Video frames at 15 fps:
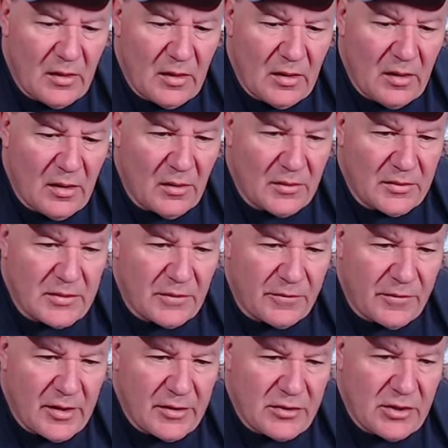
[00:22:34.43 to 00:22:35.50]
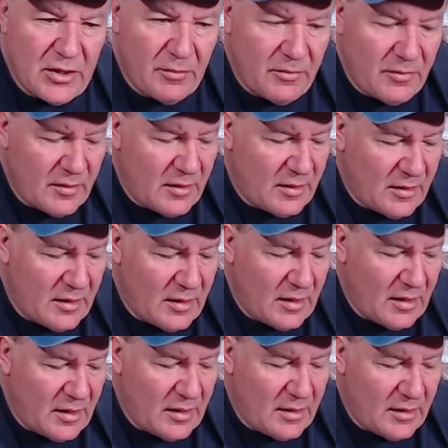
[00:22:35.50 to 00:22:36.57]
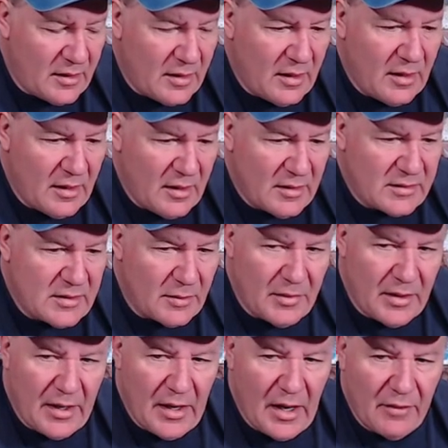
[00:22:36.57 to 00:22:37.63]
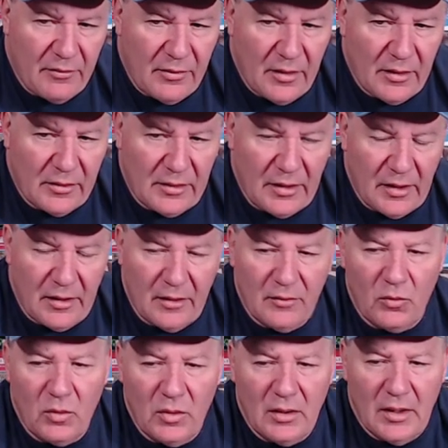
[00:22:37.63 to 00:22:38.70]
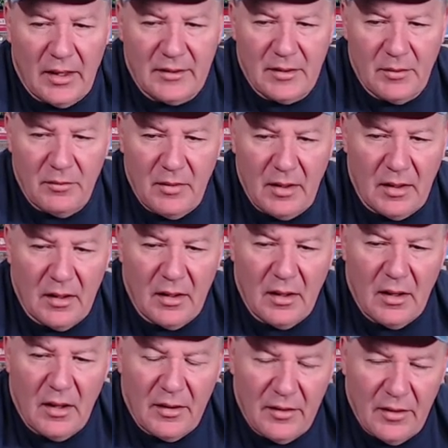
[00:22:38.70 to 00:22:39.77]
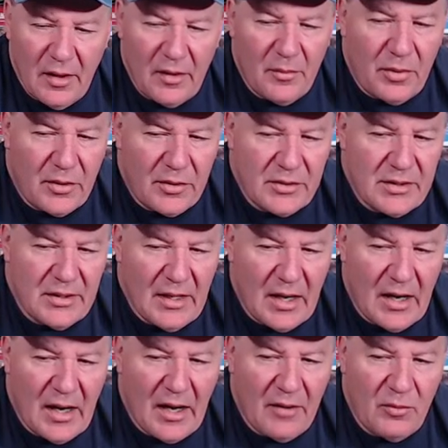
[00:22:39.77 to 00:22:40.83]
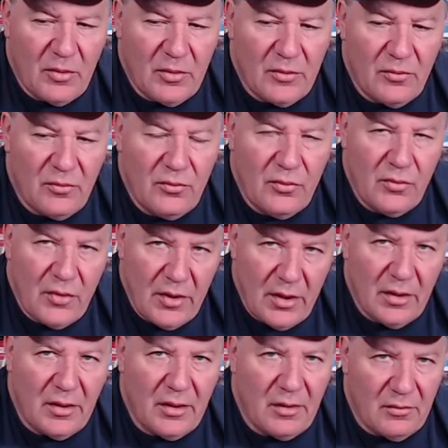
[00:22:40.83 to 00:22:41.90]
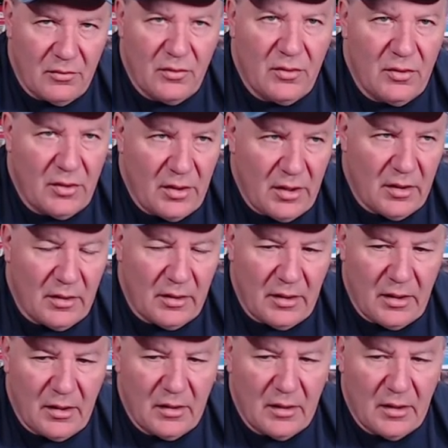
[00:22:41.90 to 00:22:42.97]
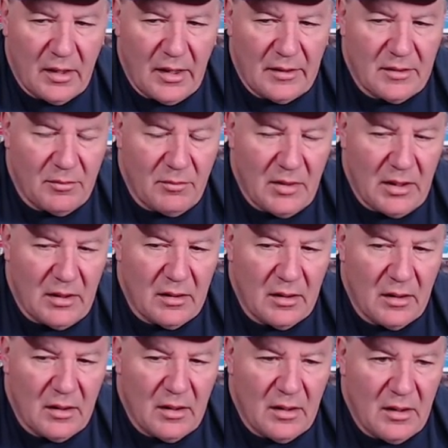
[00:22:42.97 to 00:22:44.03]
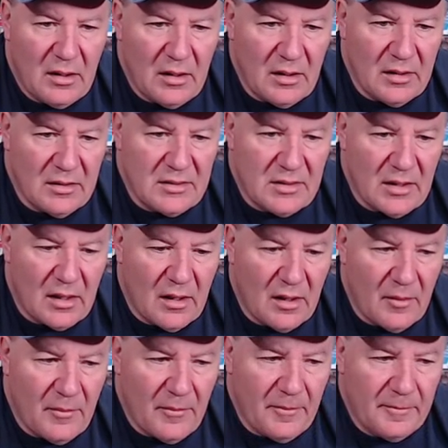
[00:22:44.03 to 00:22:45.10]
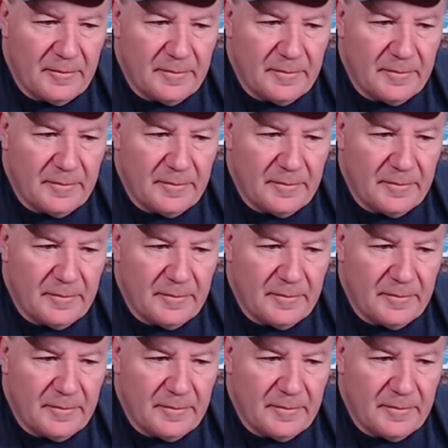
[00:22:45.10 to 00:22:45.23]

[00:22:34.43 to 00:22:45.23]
you know it's a friendship and. Uh, it, somebody I really would like to meet. Another person that I would really, really like to meet is um,